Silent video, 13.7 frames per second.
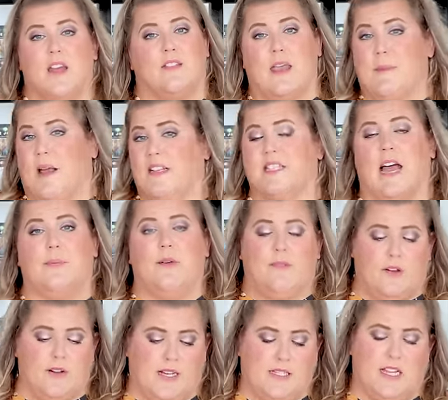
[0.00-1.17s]
They might stop if
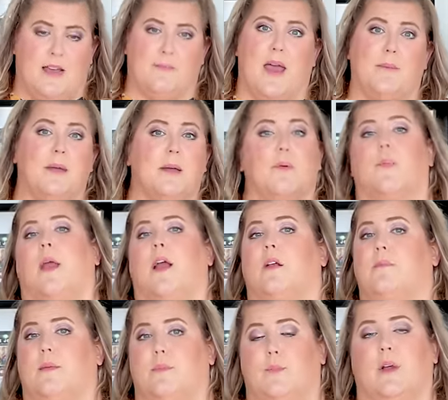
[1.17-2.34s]
you're nice to them, and be
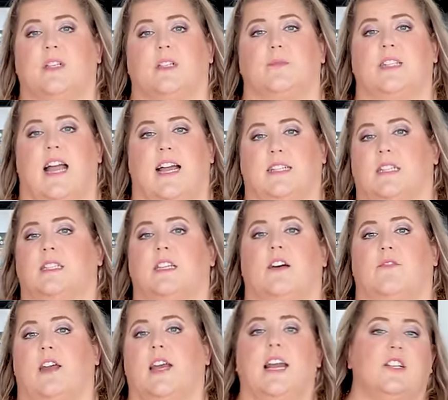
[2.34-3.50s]
prepared. Maybe bring some snacks and
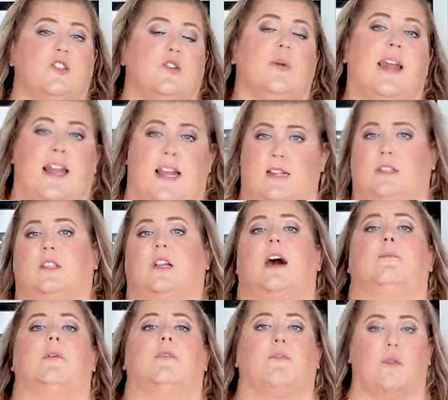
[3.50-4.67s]
stuff in case you can't
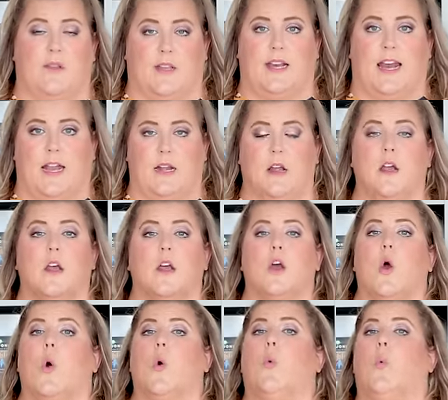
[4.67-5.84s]
stop before the gate.
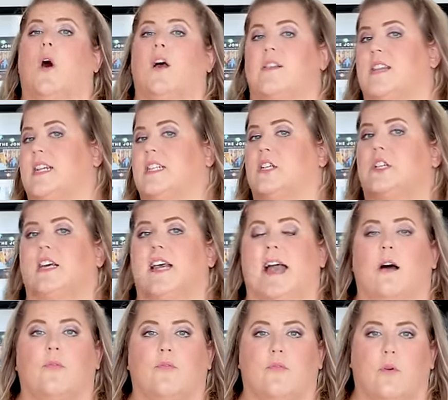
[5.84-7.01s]
One thing to look
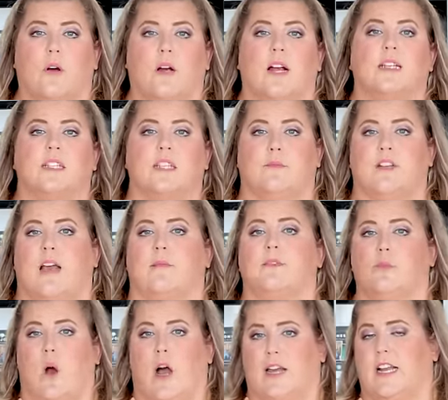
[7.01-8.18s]
out for is sometimes
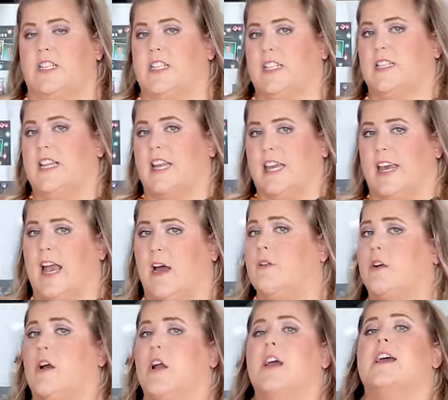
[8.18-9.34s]
walking to the ticket counter
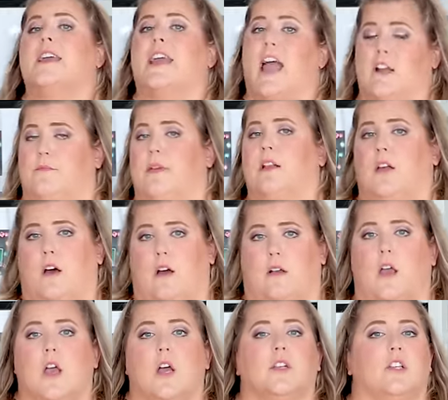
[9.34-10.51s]
can be long.
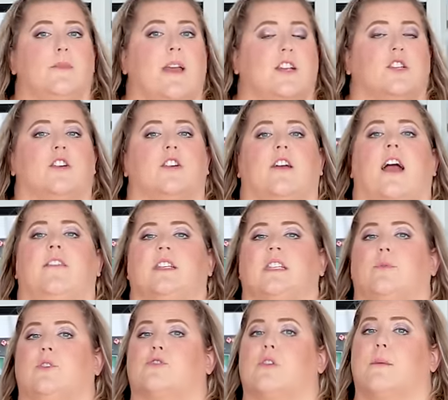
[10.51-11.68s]
So make sure you're having
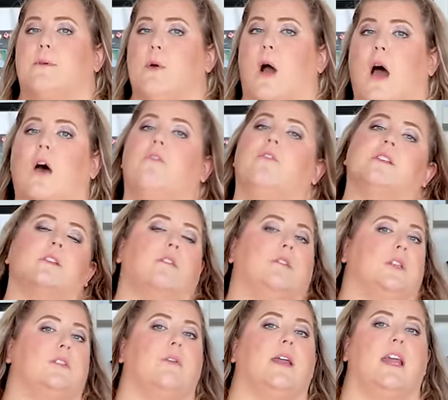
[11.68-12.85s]
someone drop you off as close
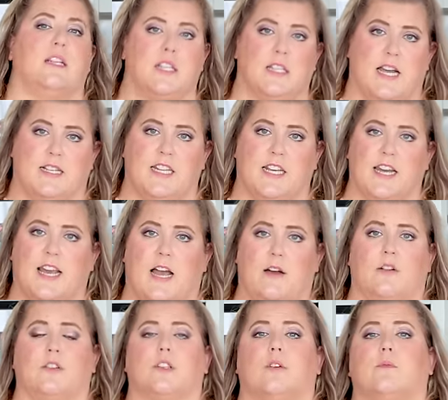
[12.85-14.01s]
as you can to that ticket
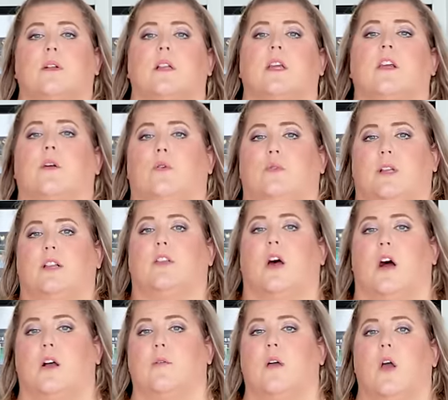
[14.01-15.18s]
counter. So really your only
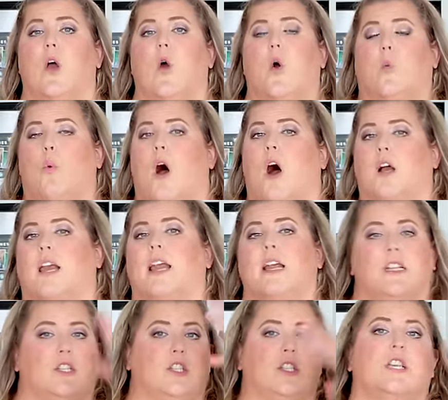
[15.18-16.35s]
long walk
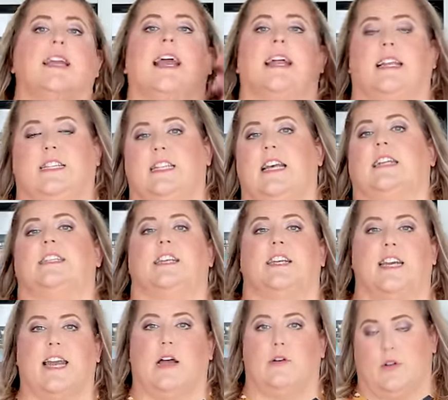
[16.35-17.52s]
is to getting to that
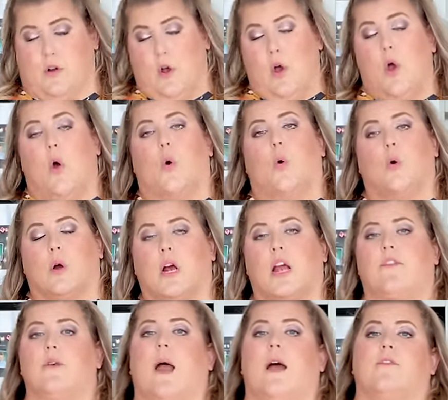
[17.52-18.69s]
ticket counter. Or
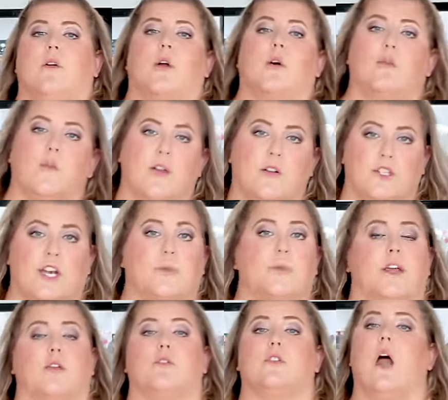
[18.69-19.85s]
if you have your own wheelchair, but
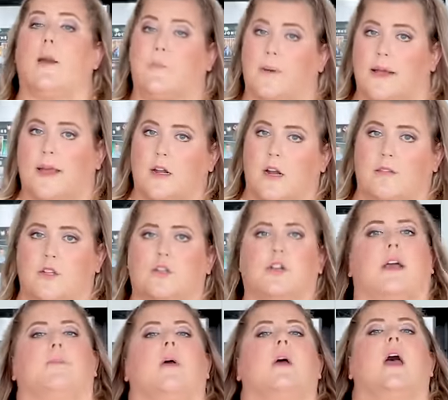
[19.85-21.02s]
you're not bringing it on the
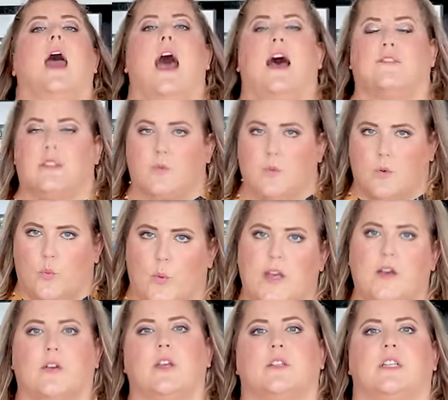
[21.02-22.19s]
trip, have someone
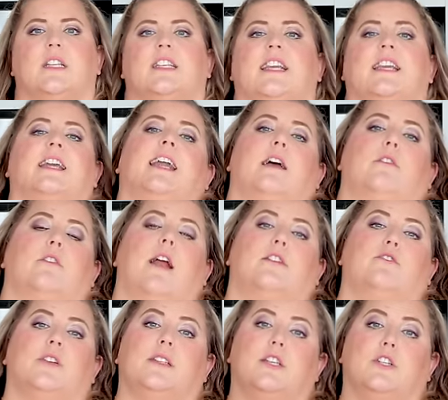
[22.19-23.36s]
wheel you to the ticket counter and
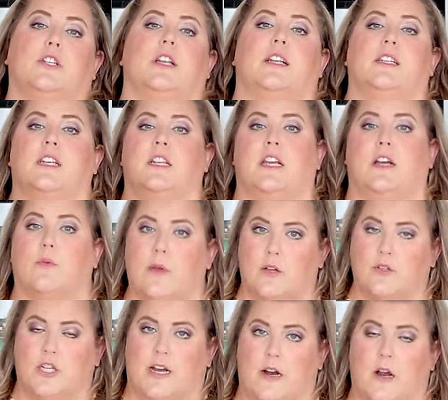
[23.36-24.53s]
transition into their
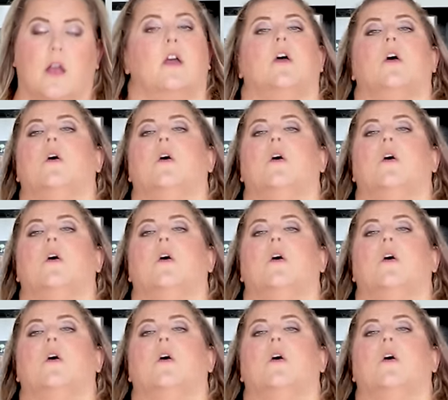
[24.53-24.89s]
wheelchair.